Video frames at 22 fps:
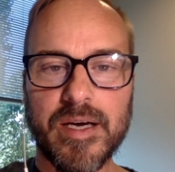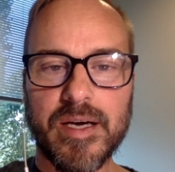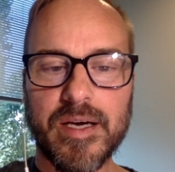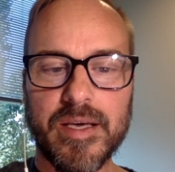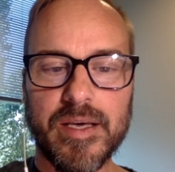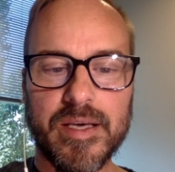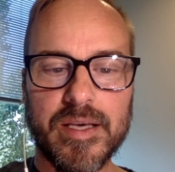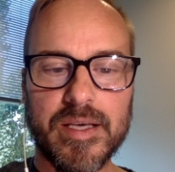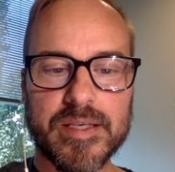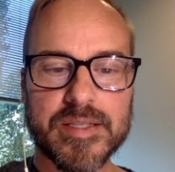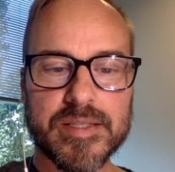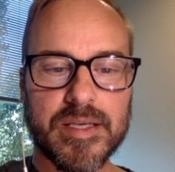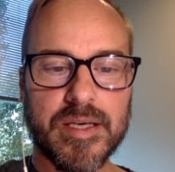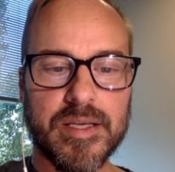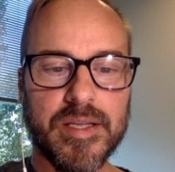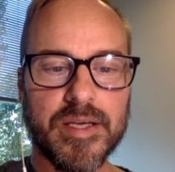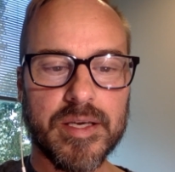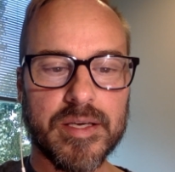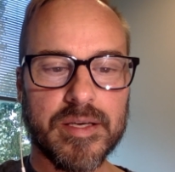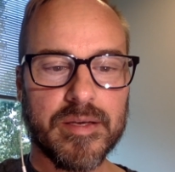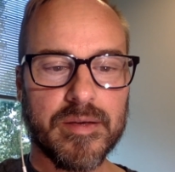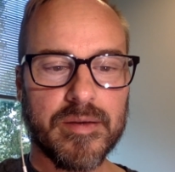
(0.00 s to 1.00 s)
is
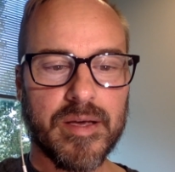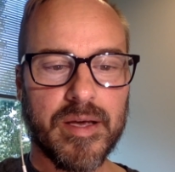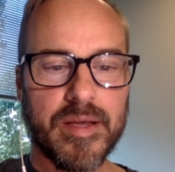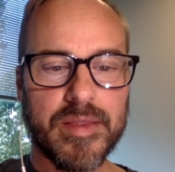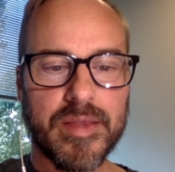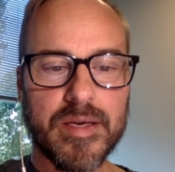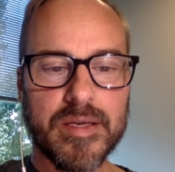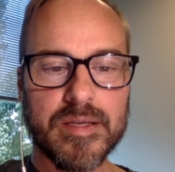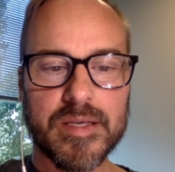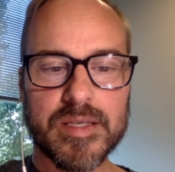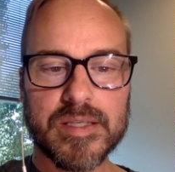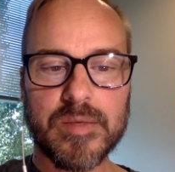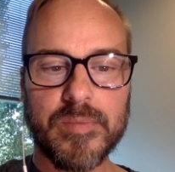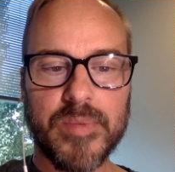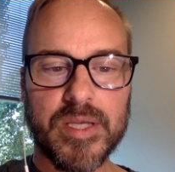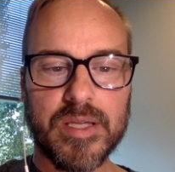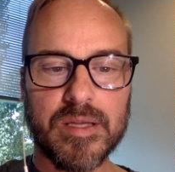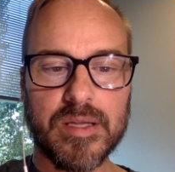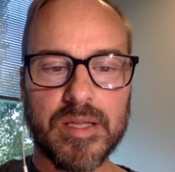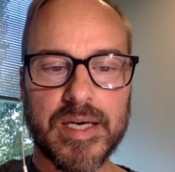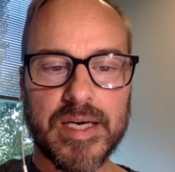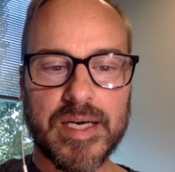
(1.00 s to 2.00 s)
I think this will be
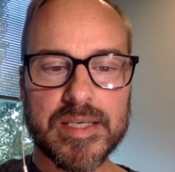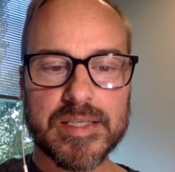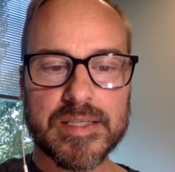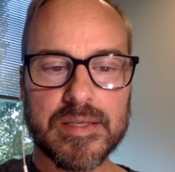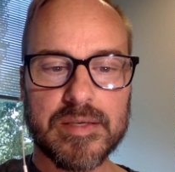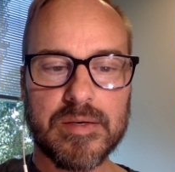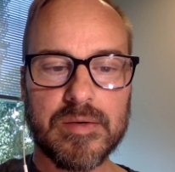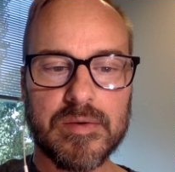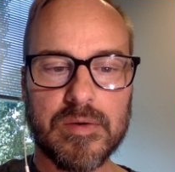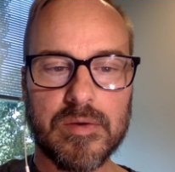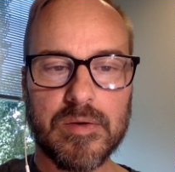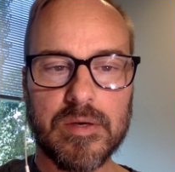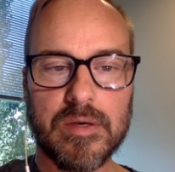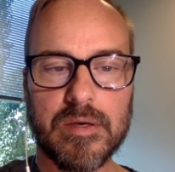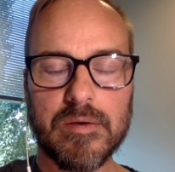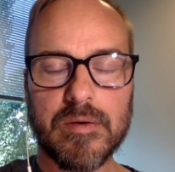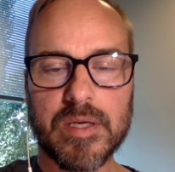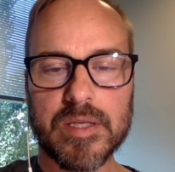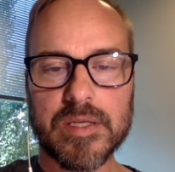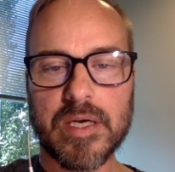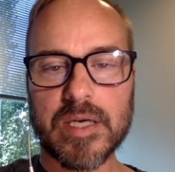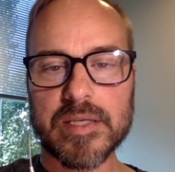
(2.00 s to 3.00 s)
the last,
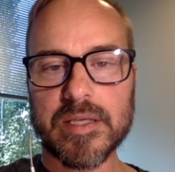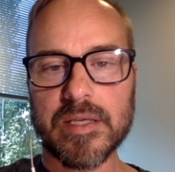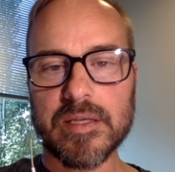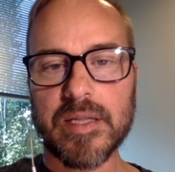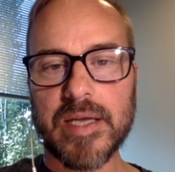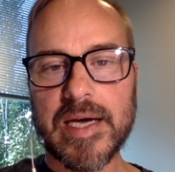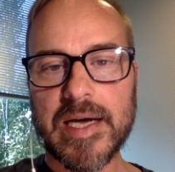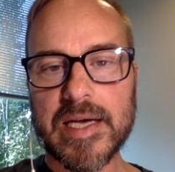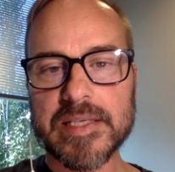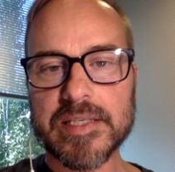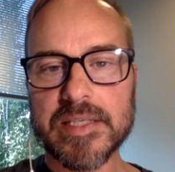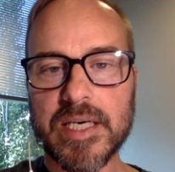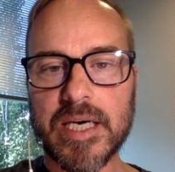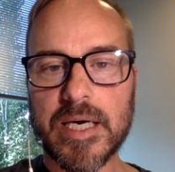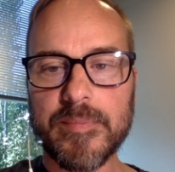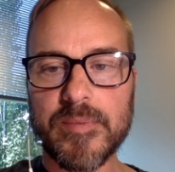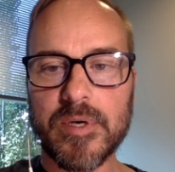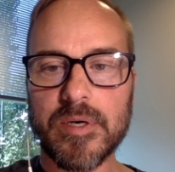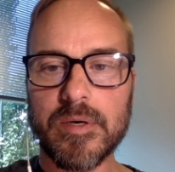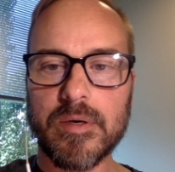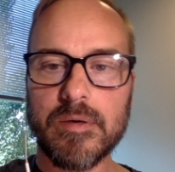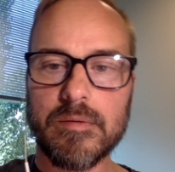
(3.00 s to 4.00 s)
well, not the last
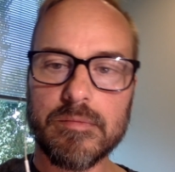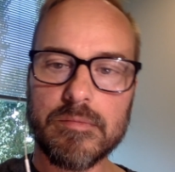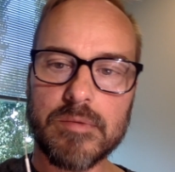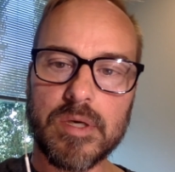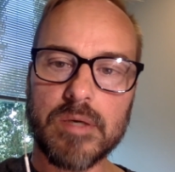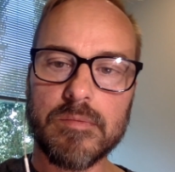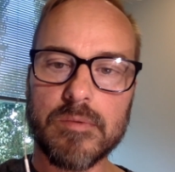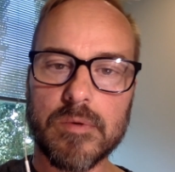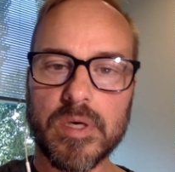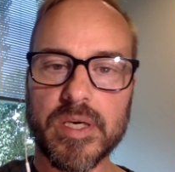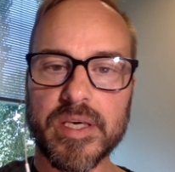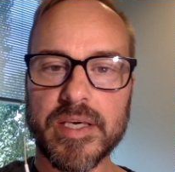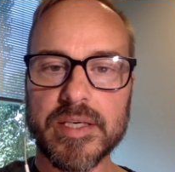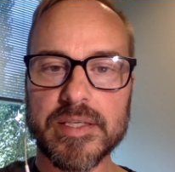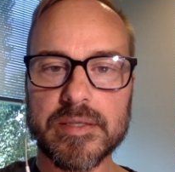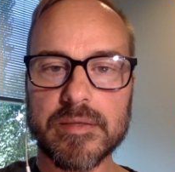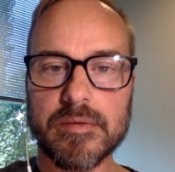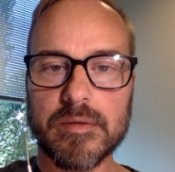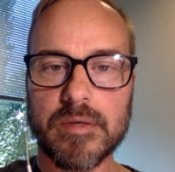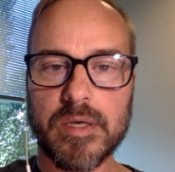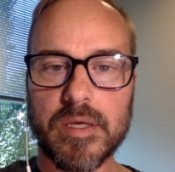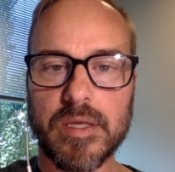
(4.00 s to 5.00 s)
chapter. Well, I
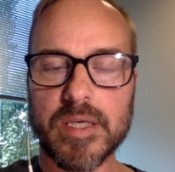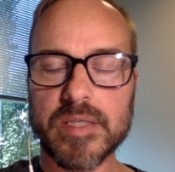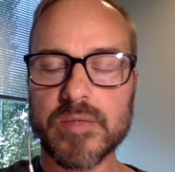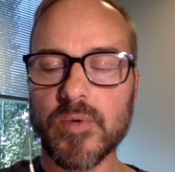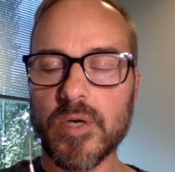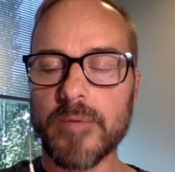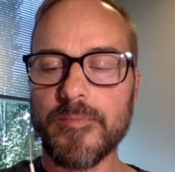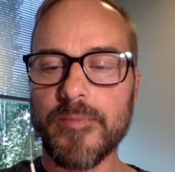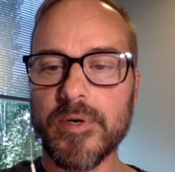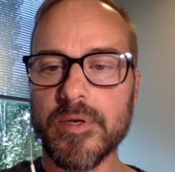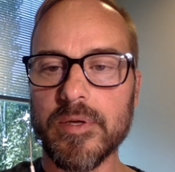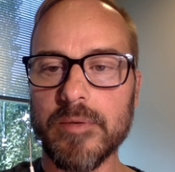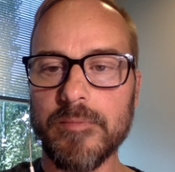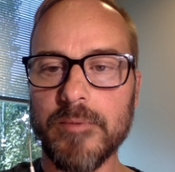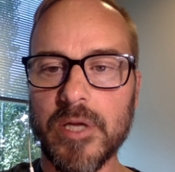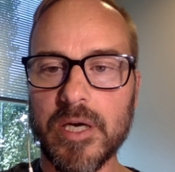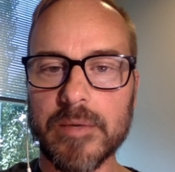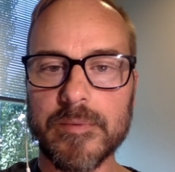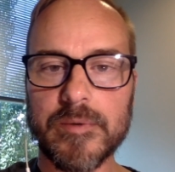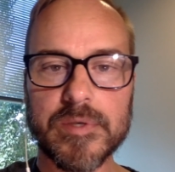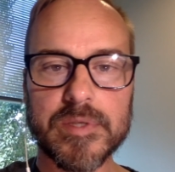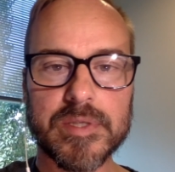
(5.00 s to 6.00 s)
guess that's what I put in the
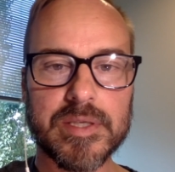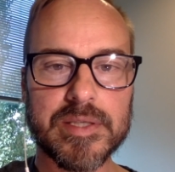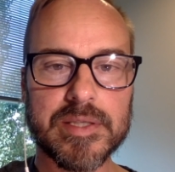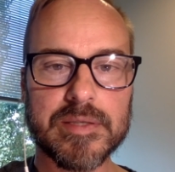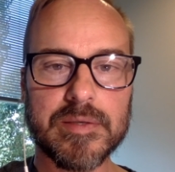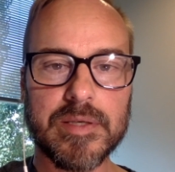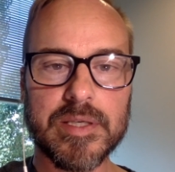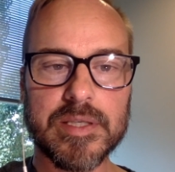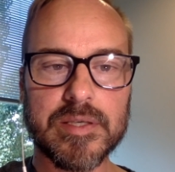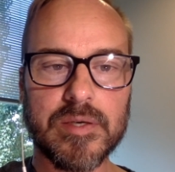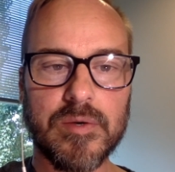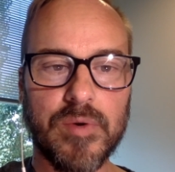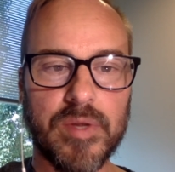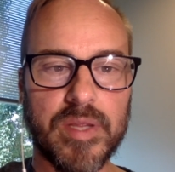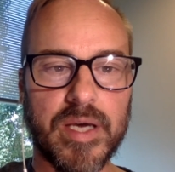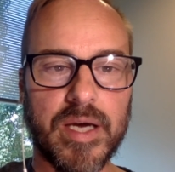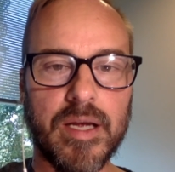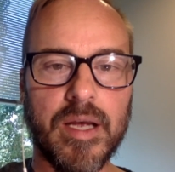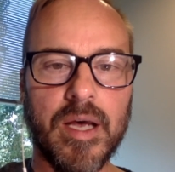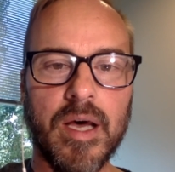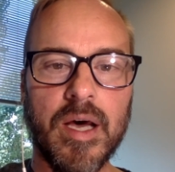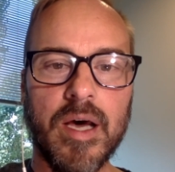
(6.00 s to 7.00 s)
blog post. So let's go with
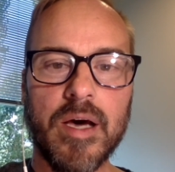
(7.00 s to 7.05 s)
that.